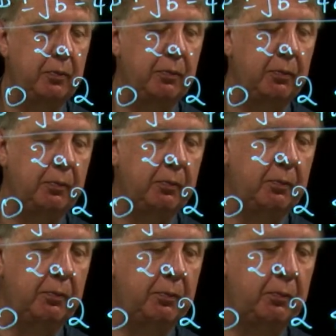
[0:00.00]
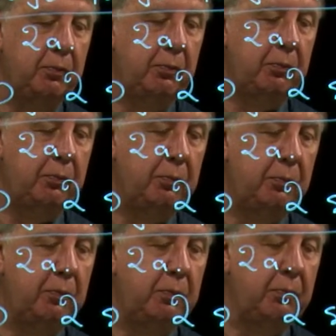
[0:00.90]

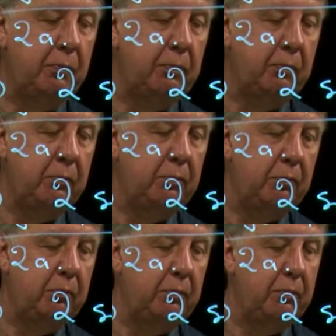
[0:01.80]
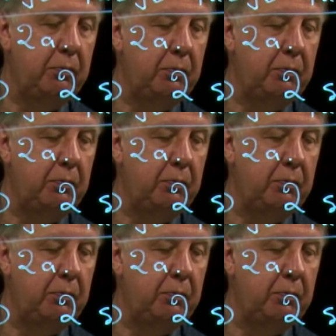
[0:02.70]
Nothing is said.